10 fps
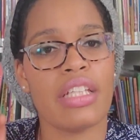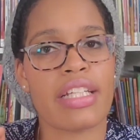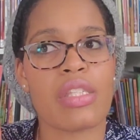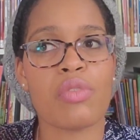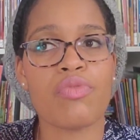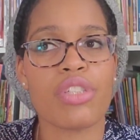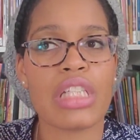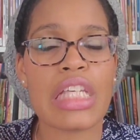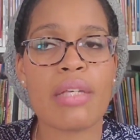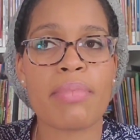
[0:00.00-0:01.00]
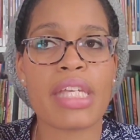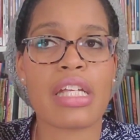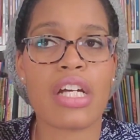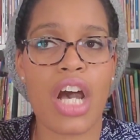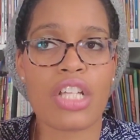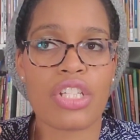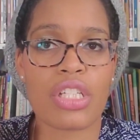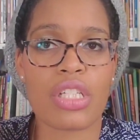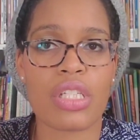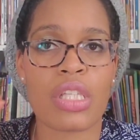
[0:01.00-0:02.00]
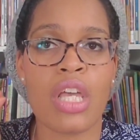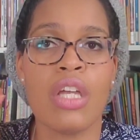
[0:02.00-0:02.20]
like, to really be cautious,